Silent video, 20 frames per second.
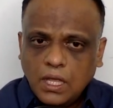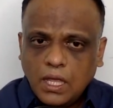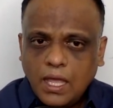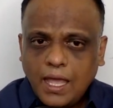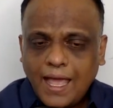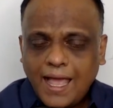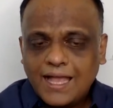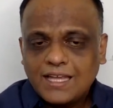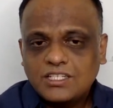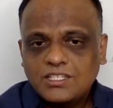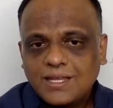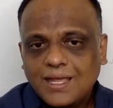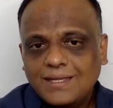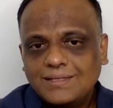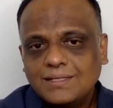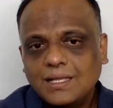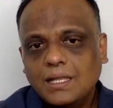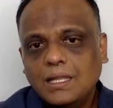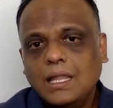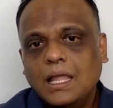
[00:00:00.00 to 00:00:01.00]
hashtags
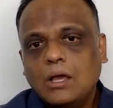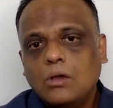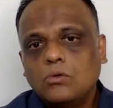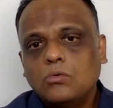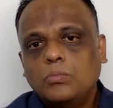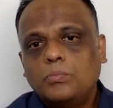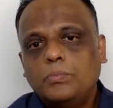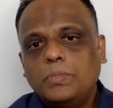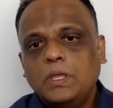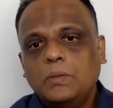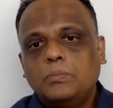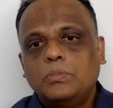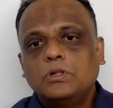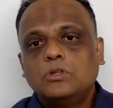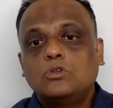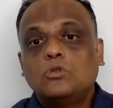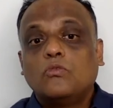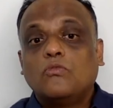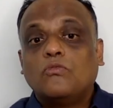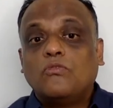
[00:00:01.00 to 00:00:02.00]
allow people to
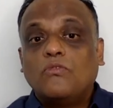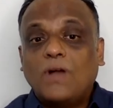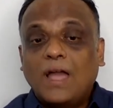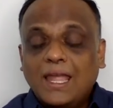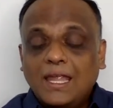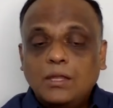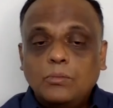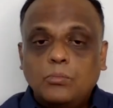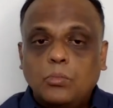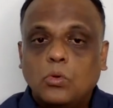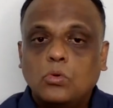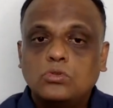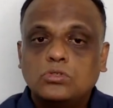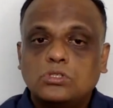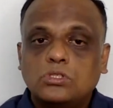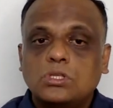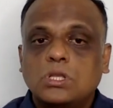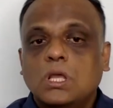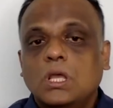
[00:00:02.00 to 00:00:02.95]
find posts